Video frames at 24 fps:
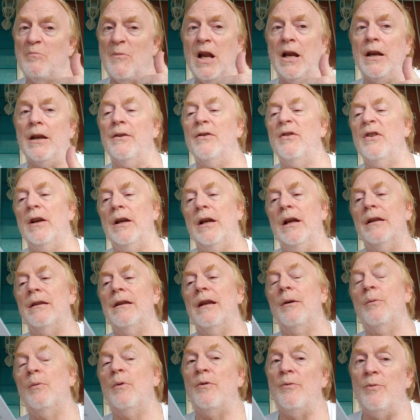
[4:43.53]
I guess I got
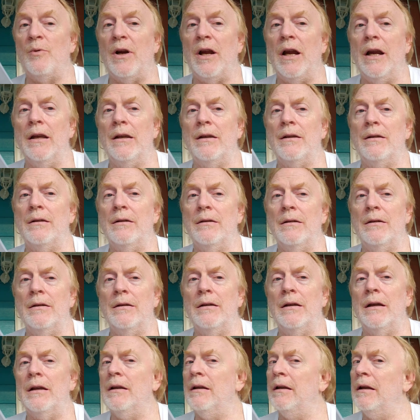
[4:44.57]
that one right,
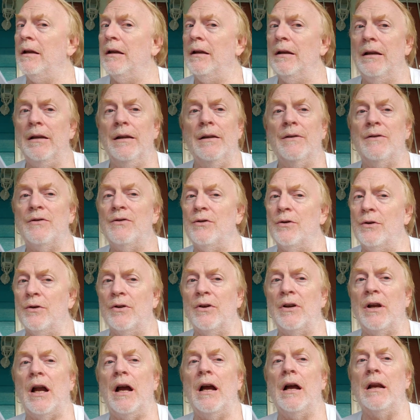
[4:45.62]
and the Indians sure
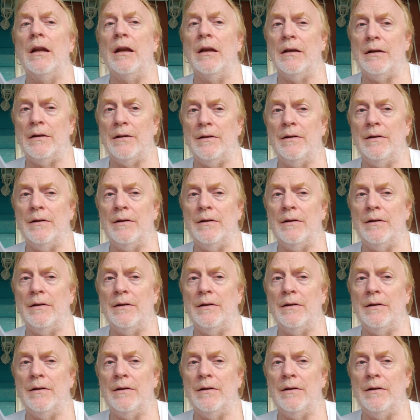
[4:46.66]
got it.